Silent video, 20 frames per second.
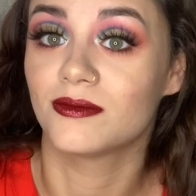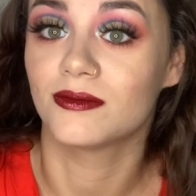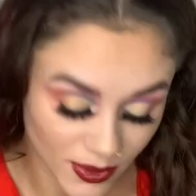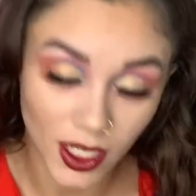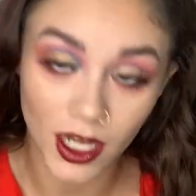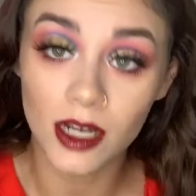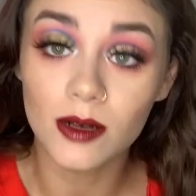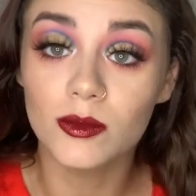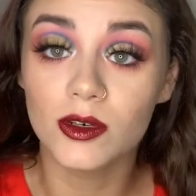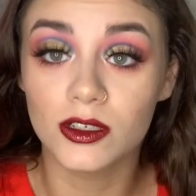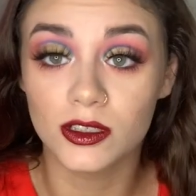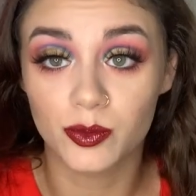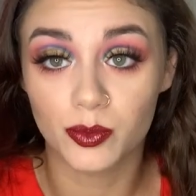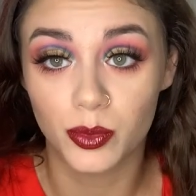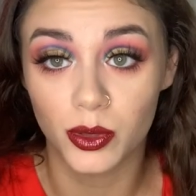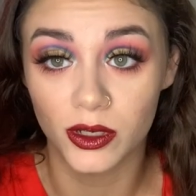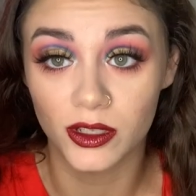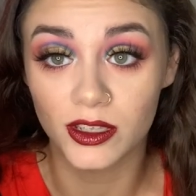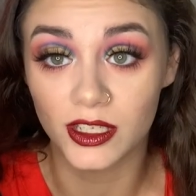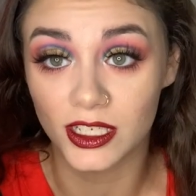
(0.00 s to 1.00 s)
I almost
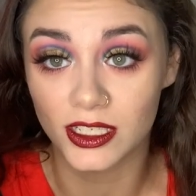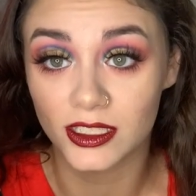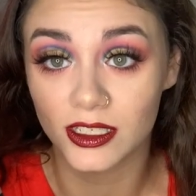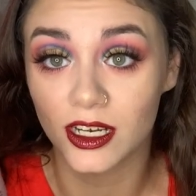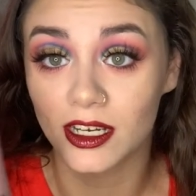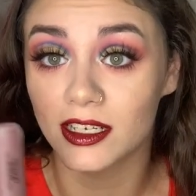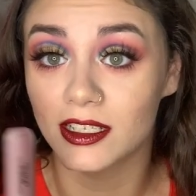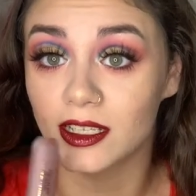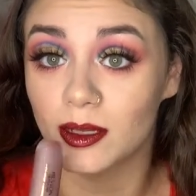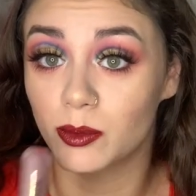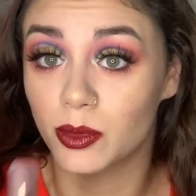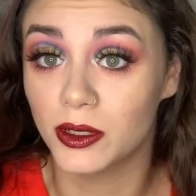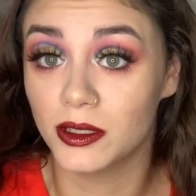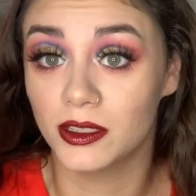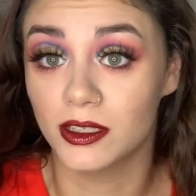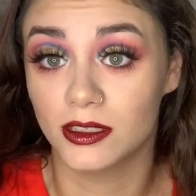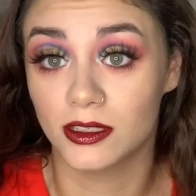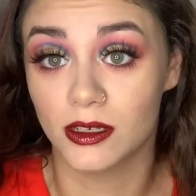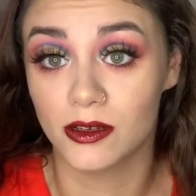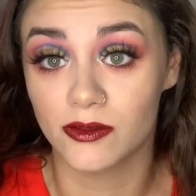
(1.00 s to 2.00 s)
put this on and then put
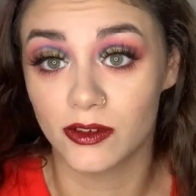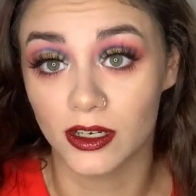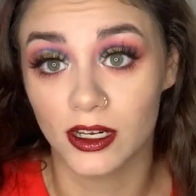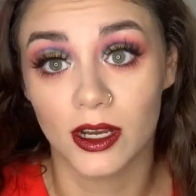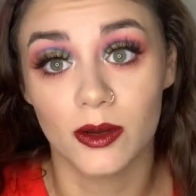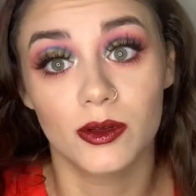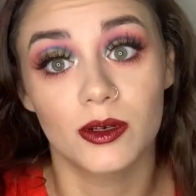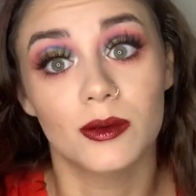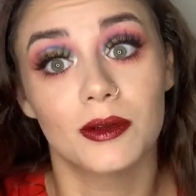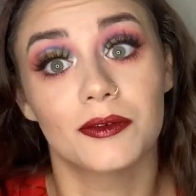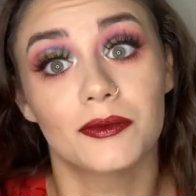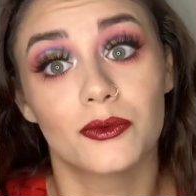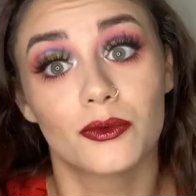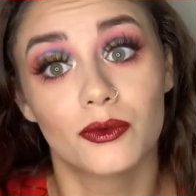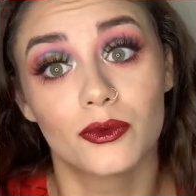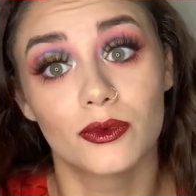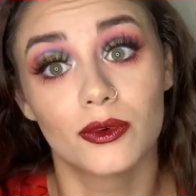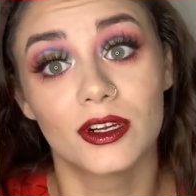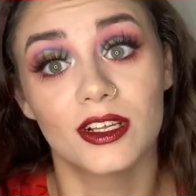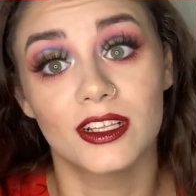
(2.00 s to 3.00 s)
this over it. I would have
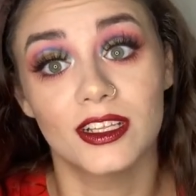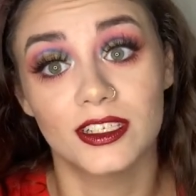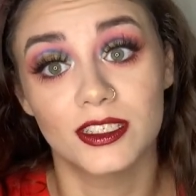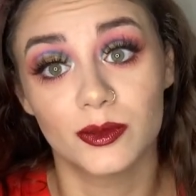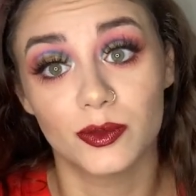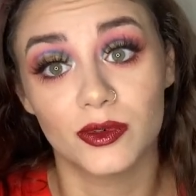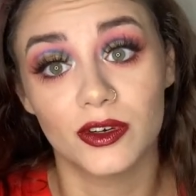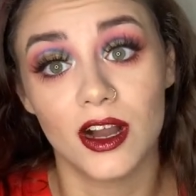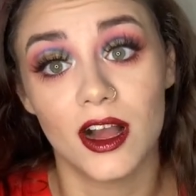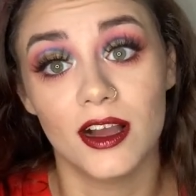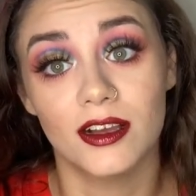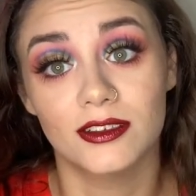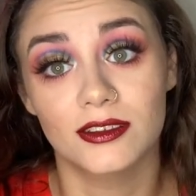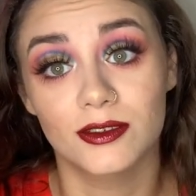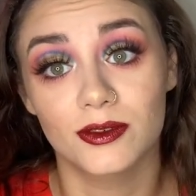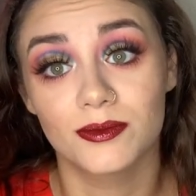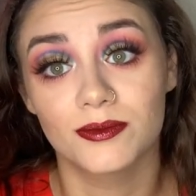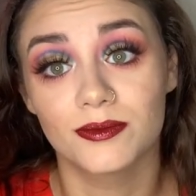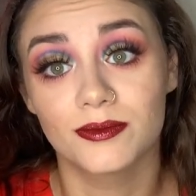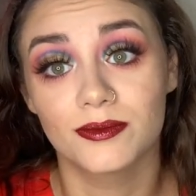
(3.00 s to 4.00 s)
been really surprised.
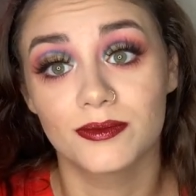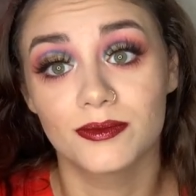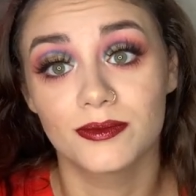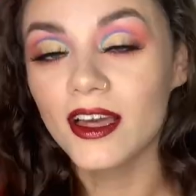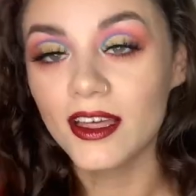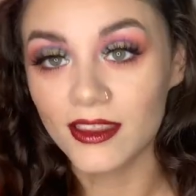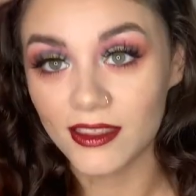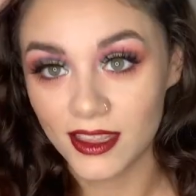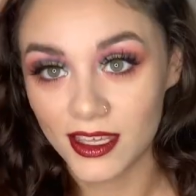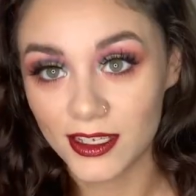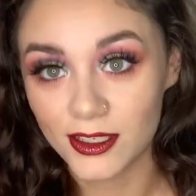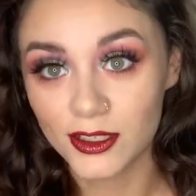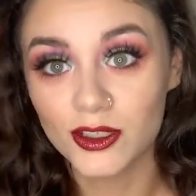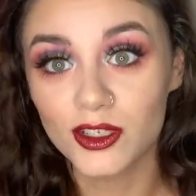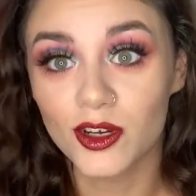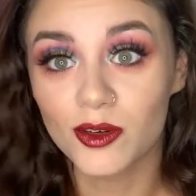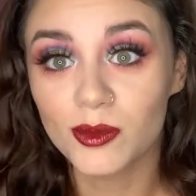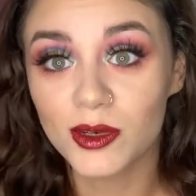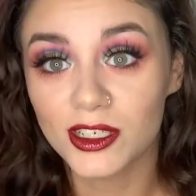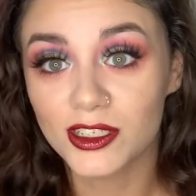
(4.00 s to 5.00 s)
Thanks
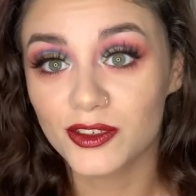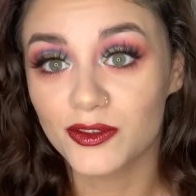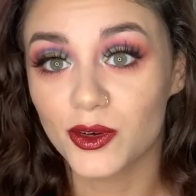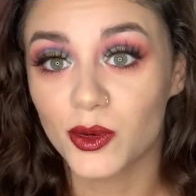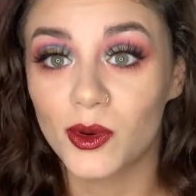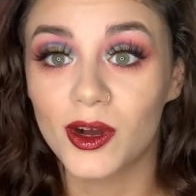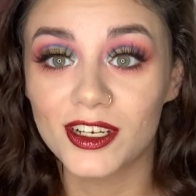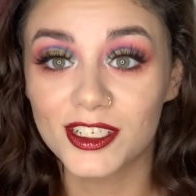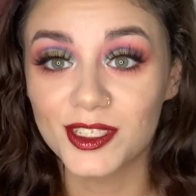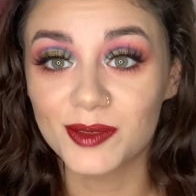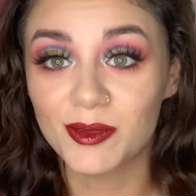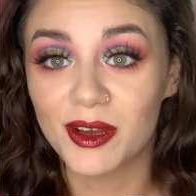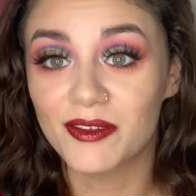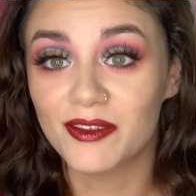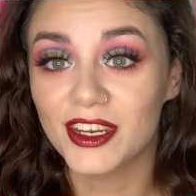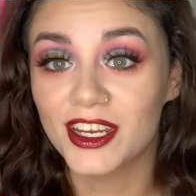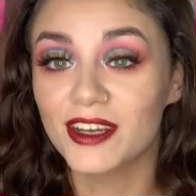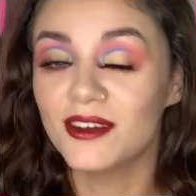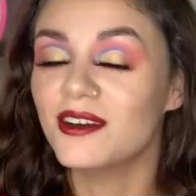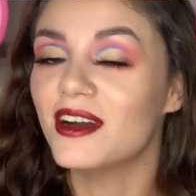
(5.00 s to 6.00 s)
so much for watching my
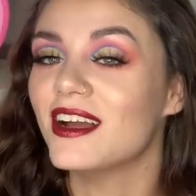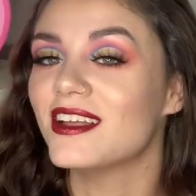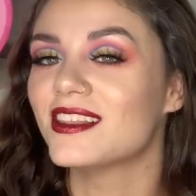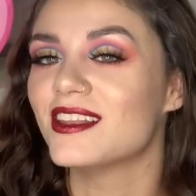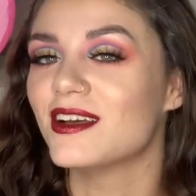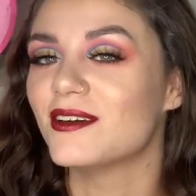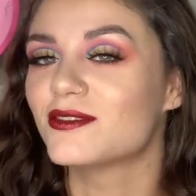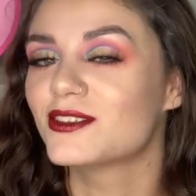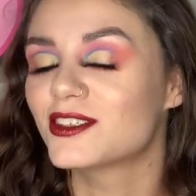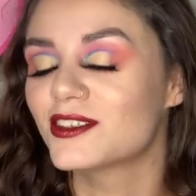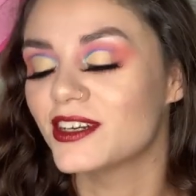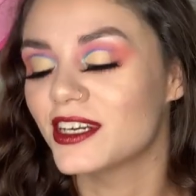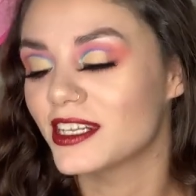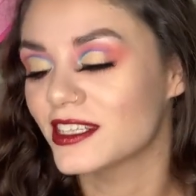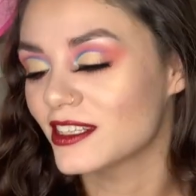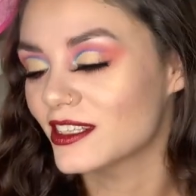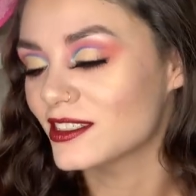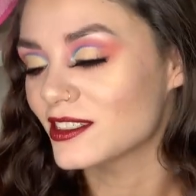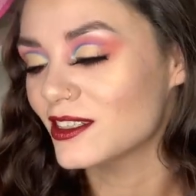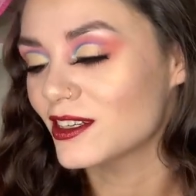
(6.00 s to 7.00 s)
video. I loved creating
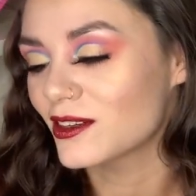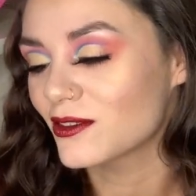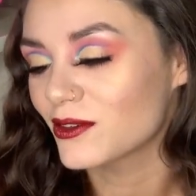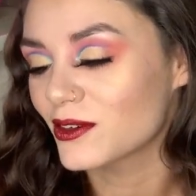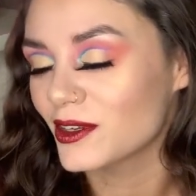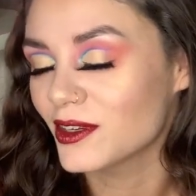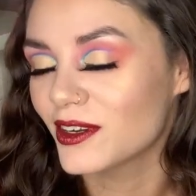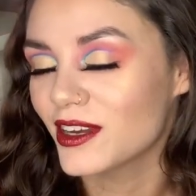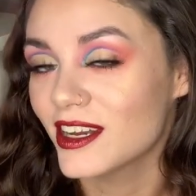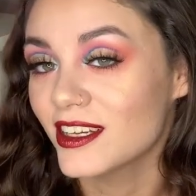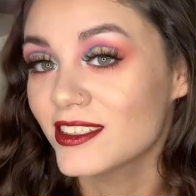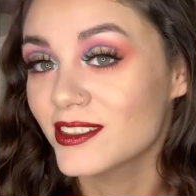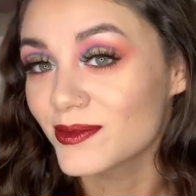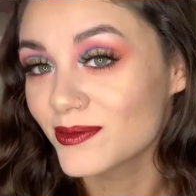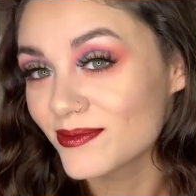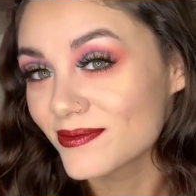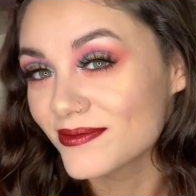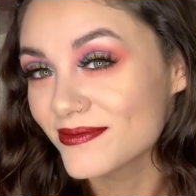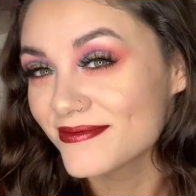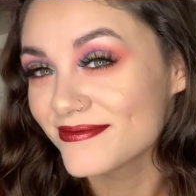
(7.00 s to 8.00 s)
this look for you guys.
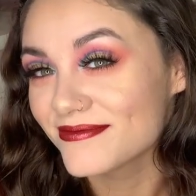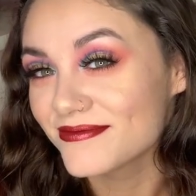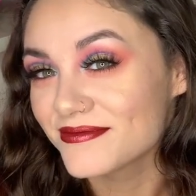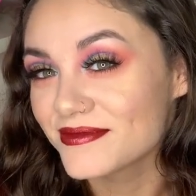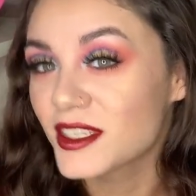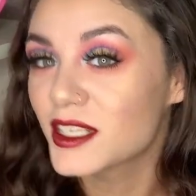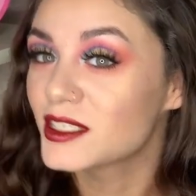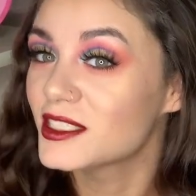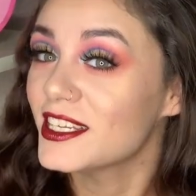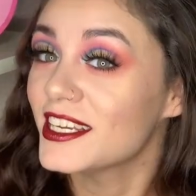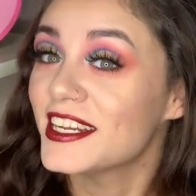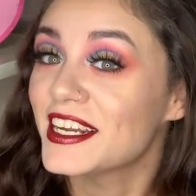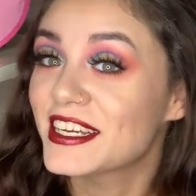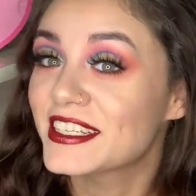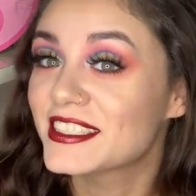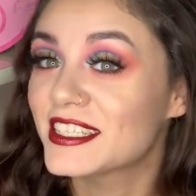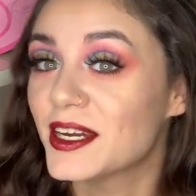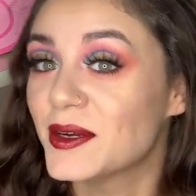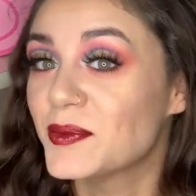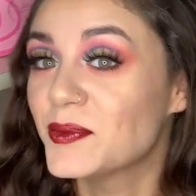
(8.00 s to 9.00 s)
See you next
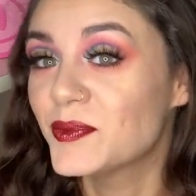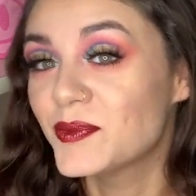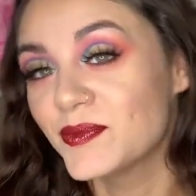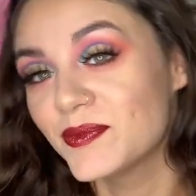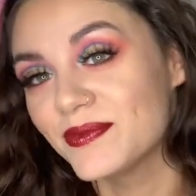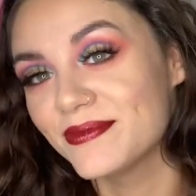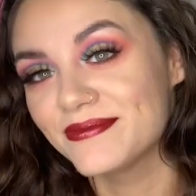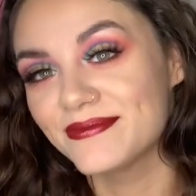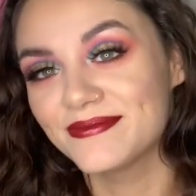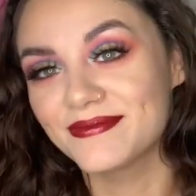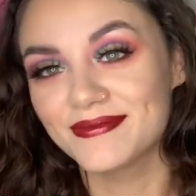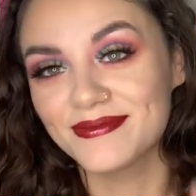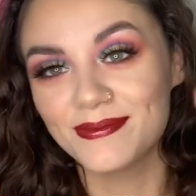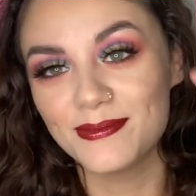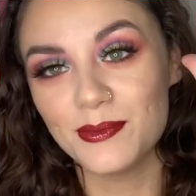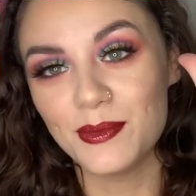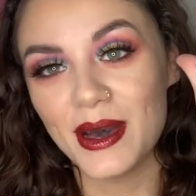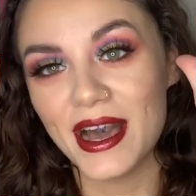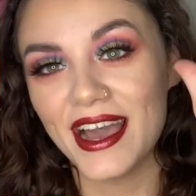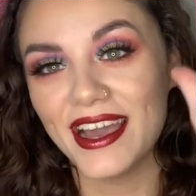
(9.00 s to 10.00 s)
time.
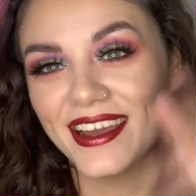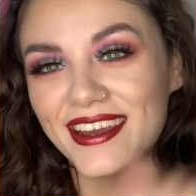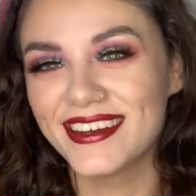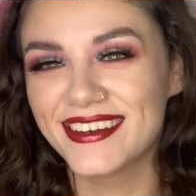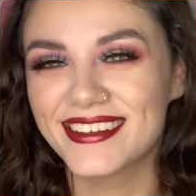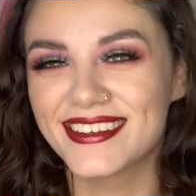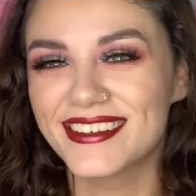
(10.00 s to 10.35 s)
Bye.